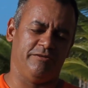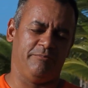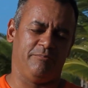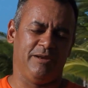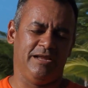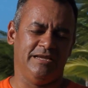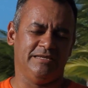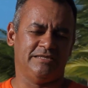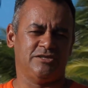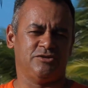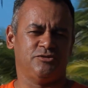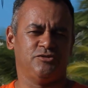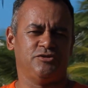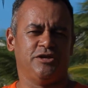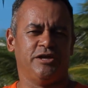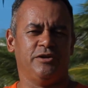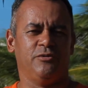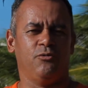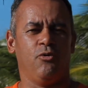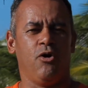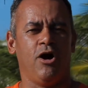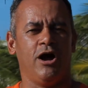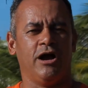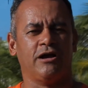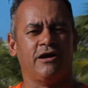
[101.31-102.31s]
the places you
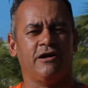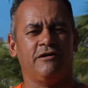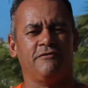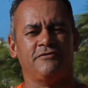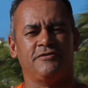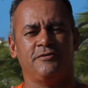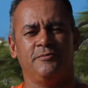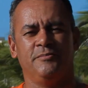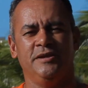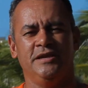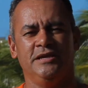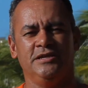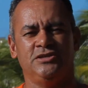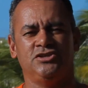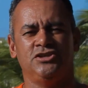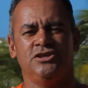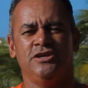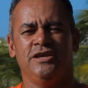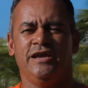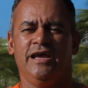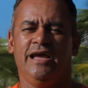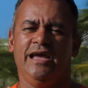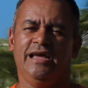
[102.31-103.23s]
can walk off the beach